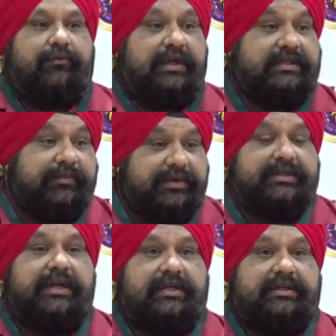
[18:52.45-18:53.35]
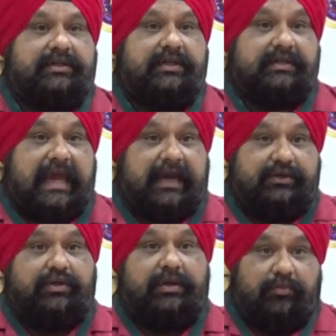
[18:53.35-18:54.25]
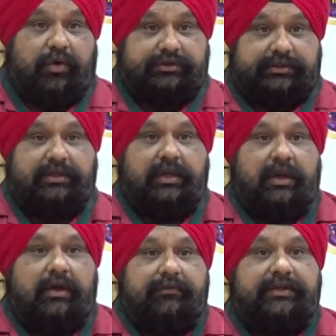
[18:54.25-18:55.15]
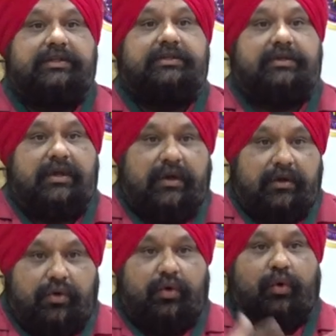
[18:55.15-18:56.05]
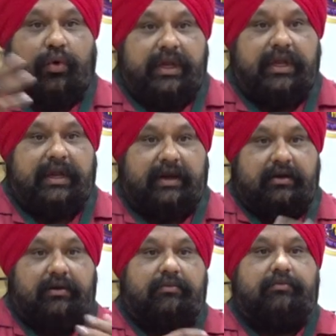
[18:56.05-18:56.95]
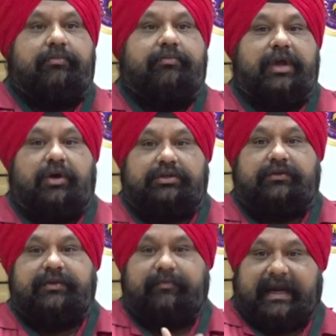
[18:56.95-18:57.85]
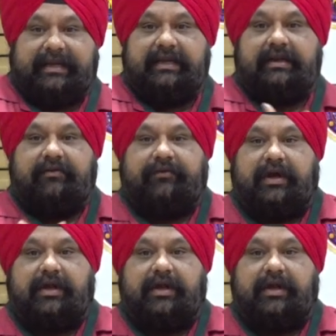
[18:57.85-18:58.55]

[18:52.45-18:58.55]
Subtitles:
For example, Shilajit is actually moss, which is growing and because of the bacterial.